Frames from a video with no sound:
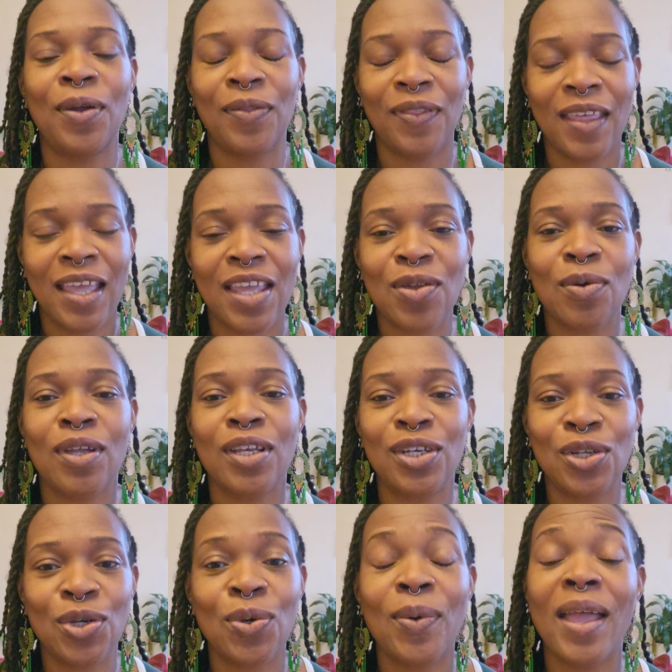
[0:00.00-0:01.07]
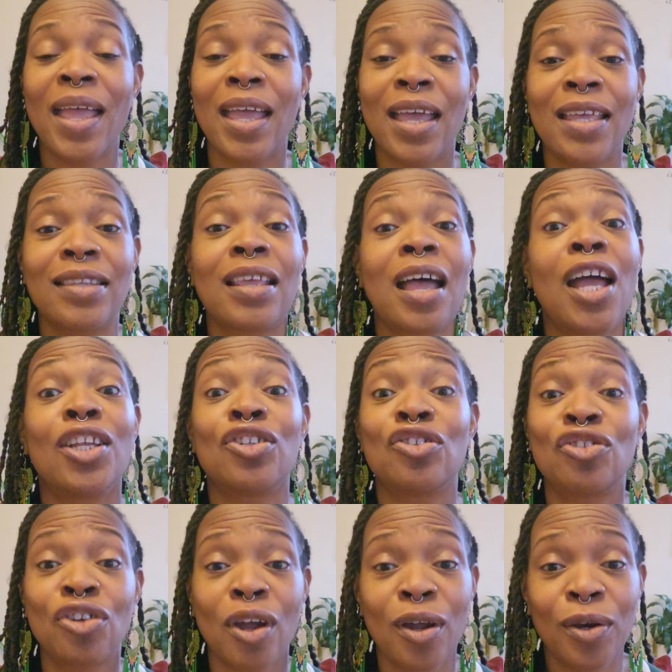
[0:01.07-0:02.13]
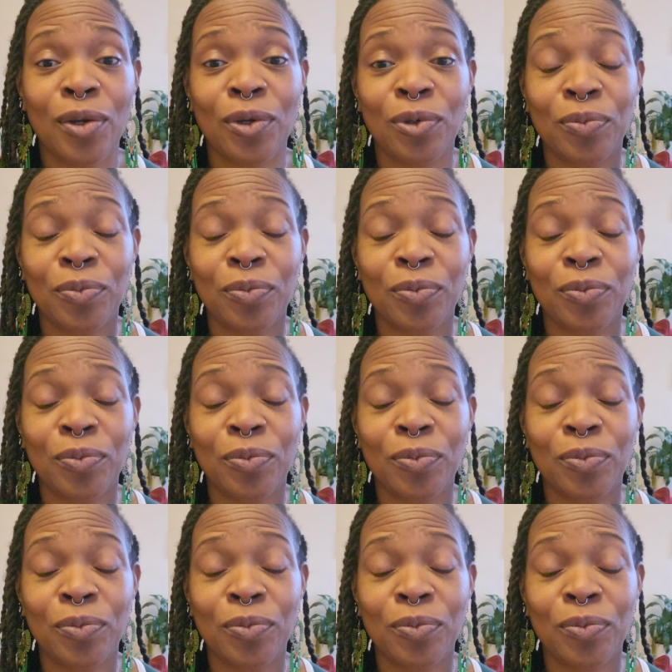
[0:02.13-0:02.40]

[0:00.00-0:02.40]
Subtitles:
thing you could do is journal.